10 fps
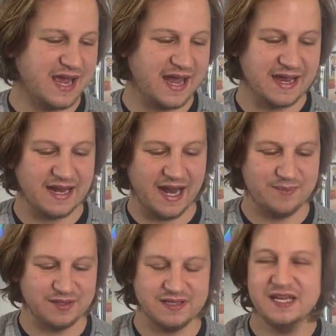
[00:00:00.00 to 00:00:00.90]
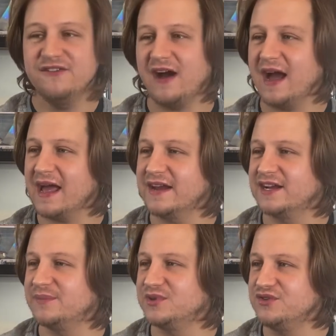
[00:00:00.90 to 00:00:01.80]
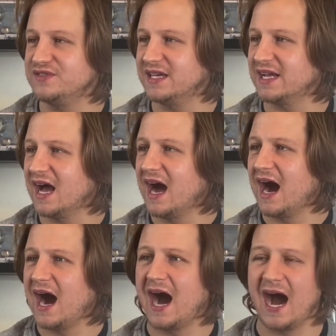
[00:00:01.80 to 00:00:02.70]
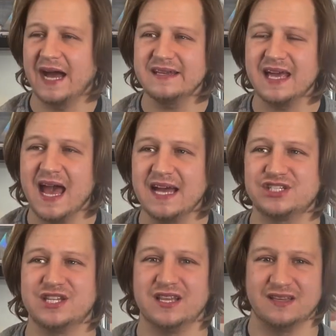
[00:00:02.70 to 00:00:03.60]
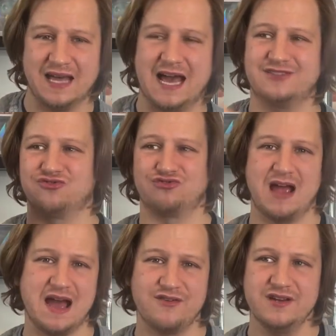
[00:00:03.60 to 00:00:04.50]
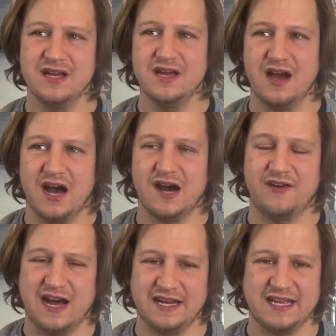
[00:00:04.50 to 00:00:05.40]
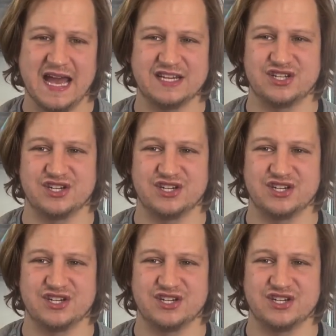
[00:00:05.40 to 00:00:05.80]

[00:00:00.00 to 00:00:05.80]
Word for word: And I believe I ended up using Hot Cash in the last round of Hot Cash to